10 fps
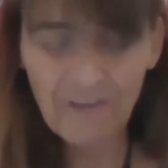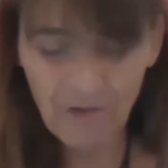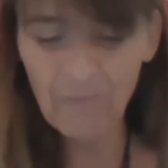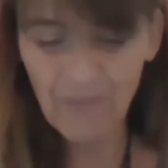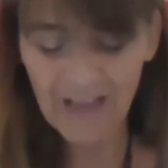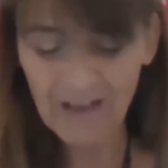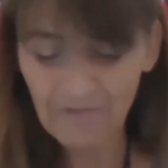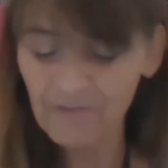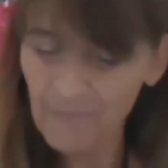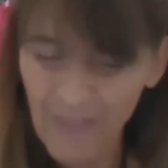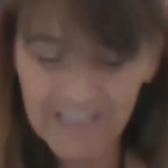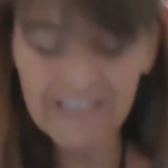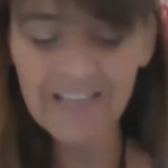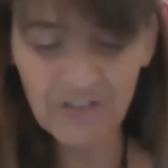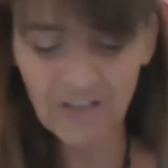from that from that
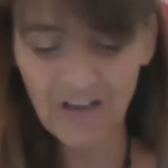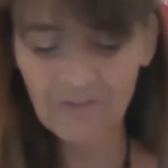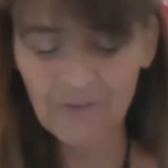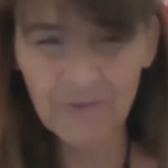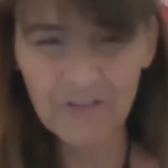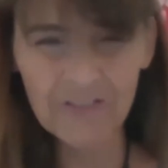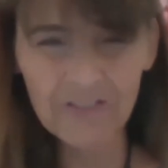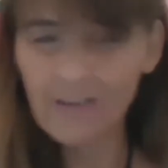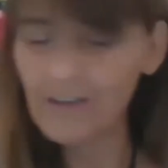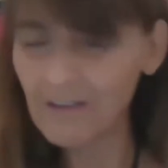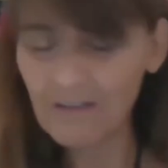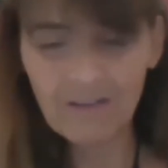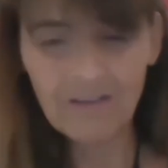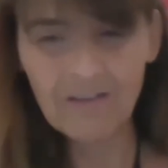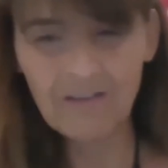session afterwards,
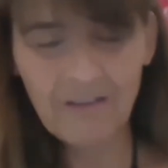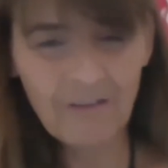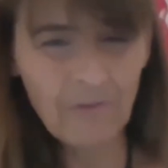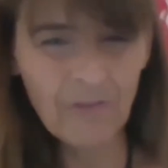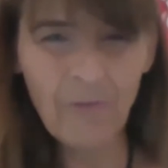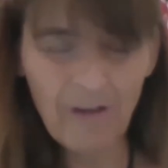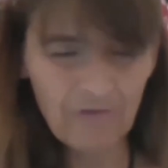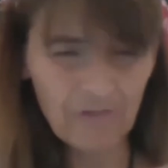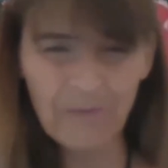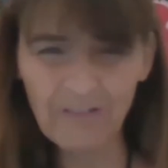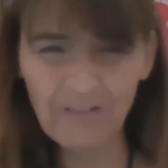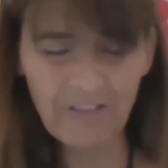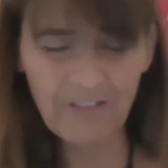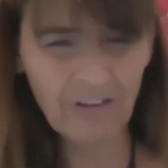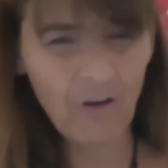the bathroom mirror
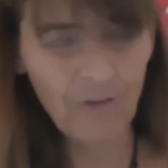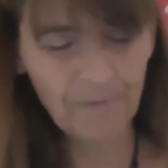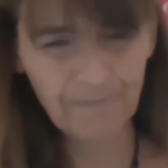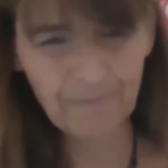thing are gone.